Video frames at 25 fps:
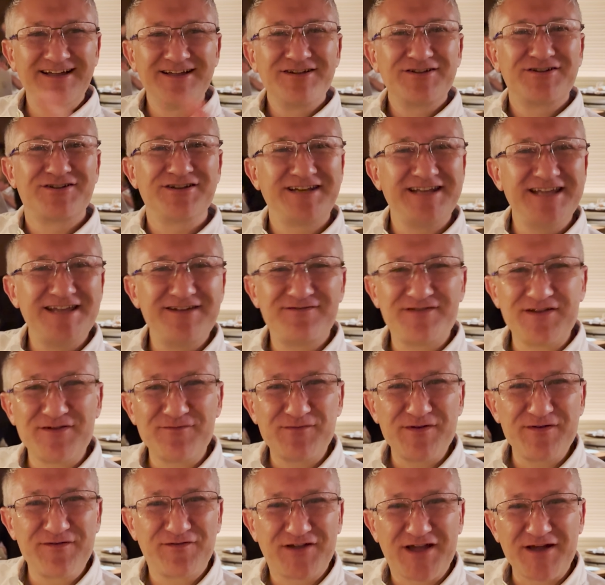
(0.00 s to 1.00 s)
Good evening,
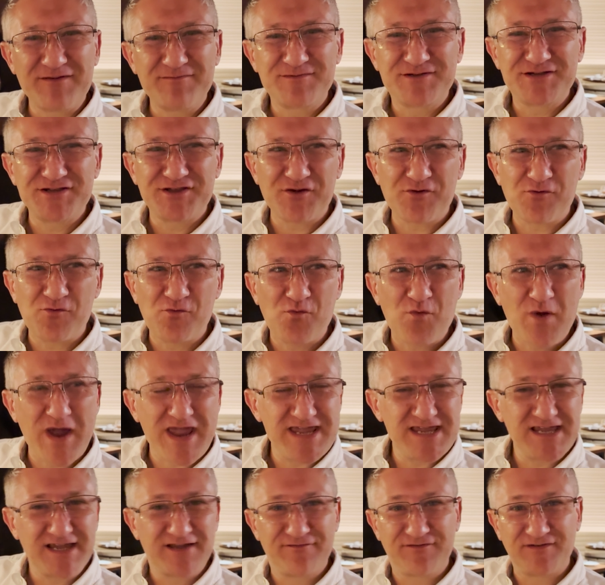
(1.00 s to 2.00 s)
we've come to the
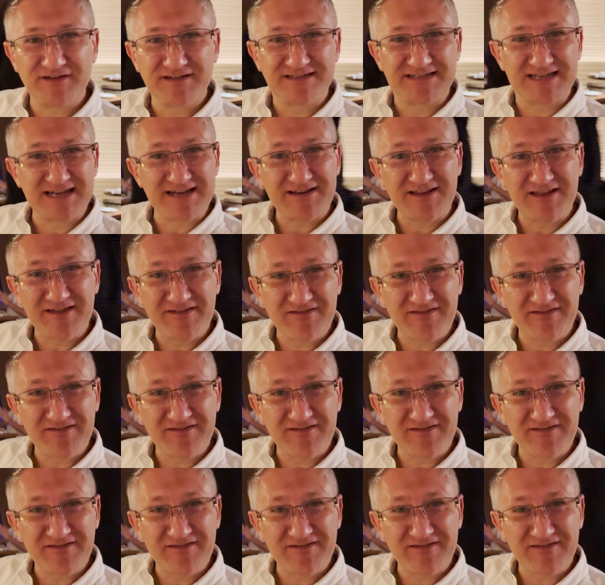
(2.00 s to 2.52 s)
wake for dinner